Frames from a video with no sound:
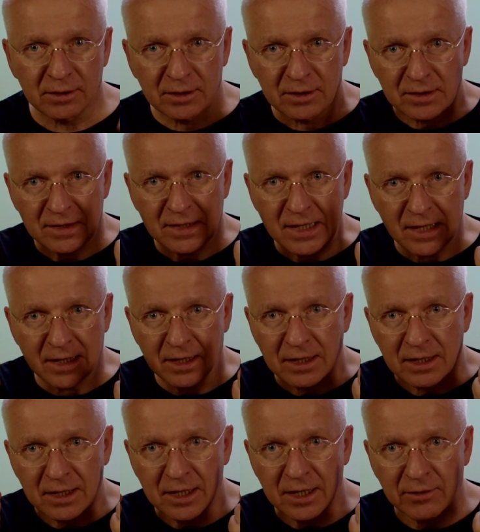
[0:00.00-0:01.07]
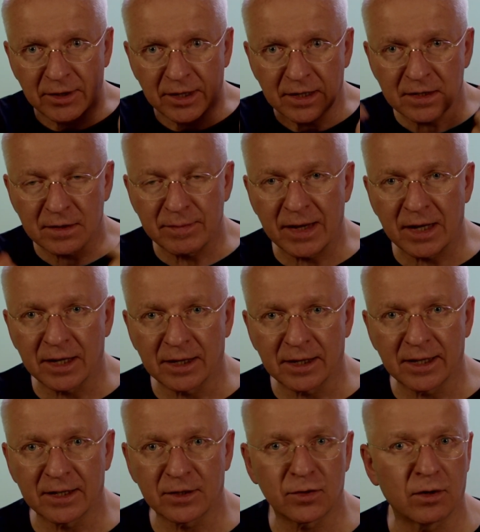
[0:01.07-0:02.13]
seeing, hearing, smelling,
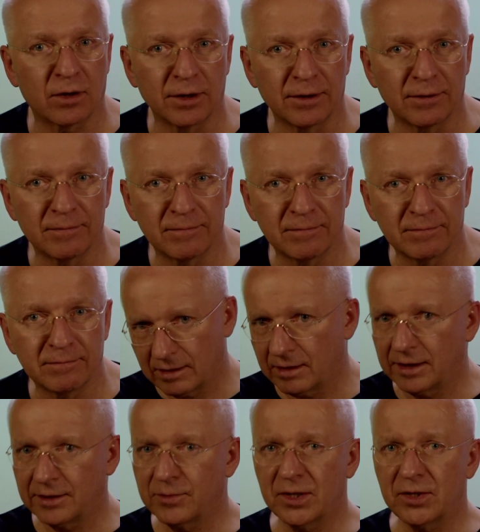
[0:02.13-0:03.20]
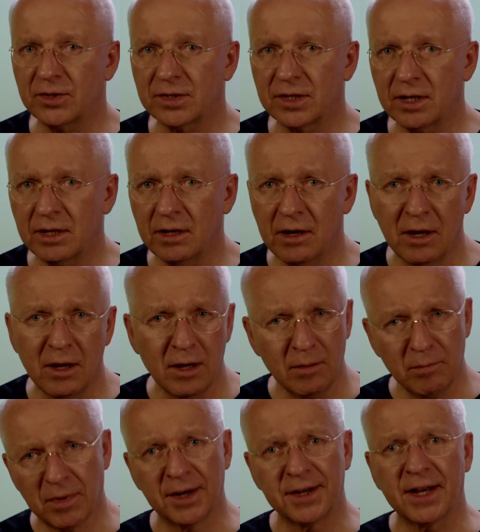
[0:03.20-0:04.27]
and so on. And when you say,
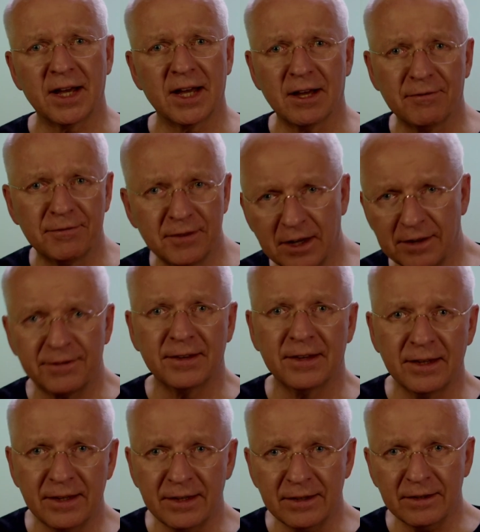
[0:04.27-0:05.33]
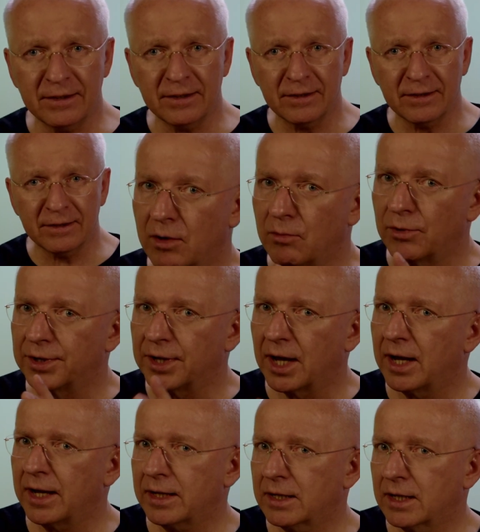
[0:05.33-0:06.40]
but I have nothing, what
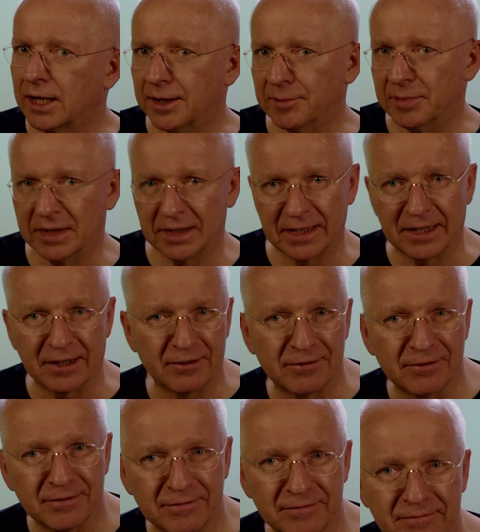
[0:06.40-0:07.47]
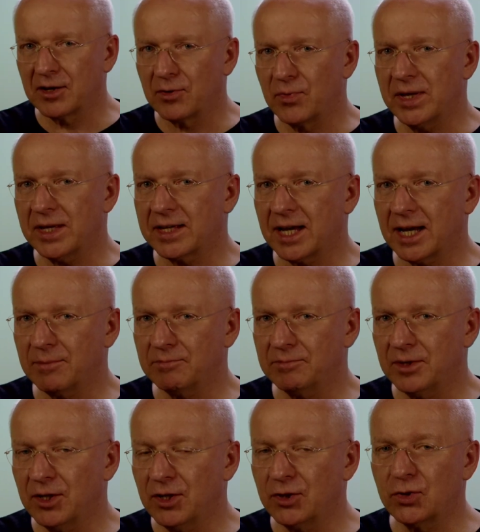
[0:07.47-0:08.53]
I can't believe, we come
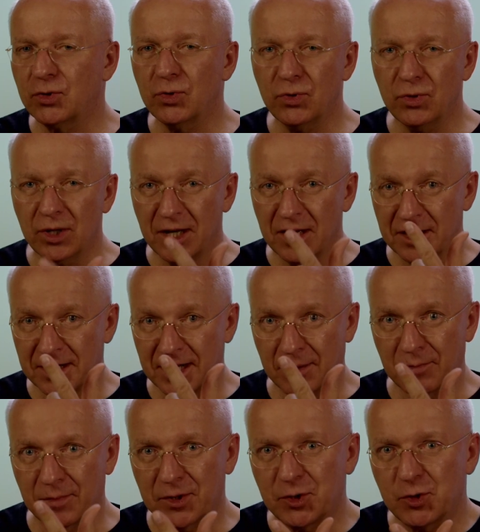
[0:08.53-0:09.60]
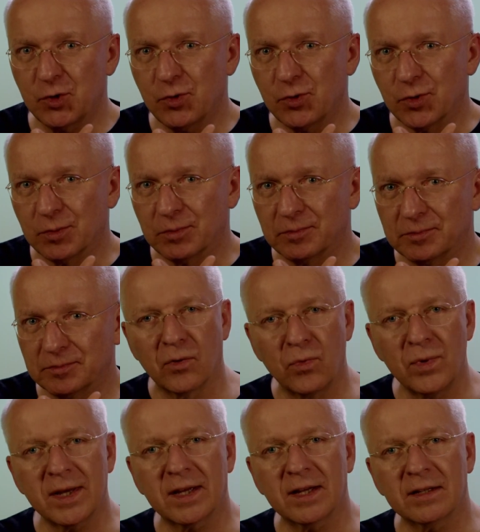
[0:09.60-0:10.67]
to number two.
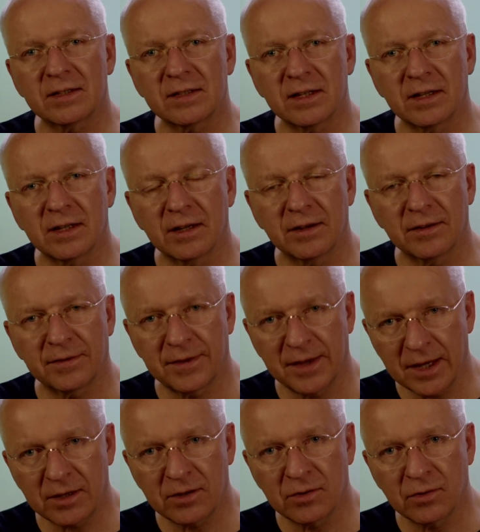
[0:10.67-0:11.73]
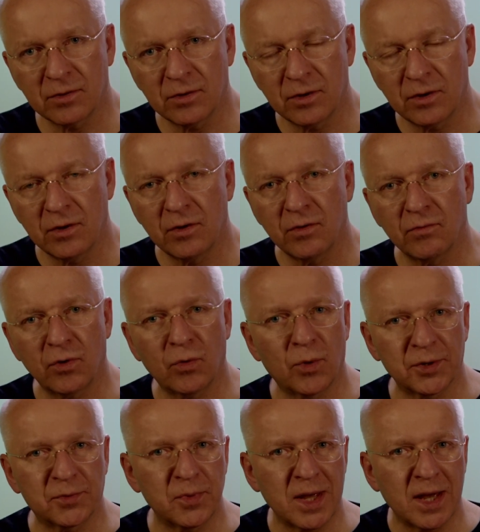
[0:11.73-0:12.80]
We can say thank you for
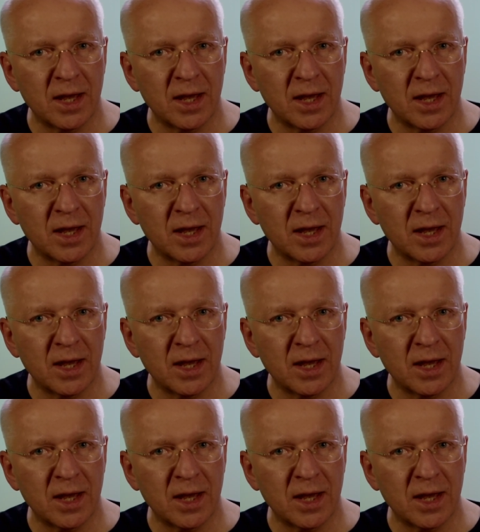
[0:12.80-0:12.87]
what we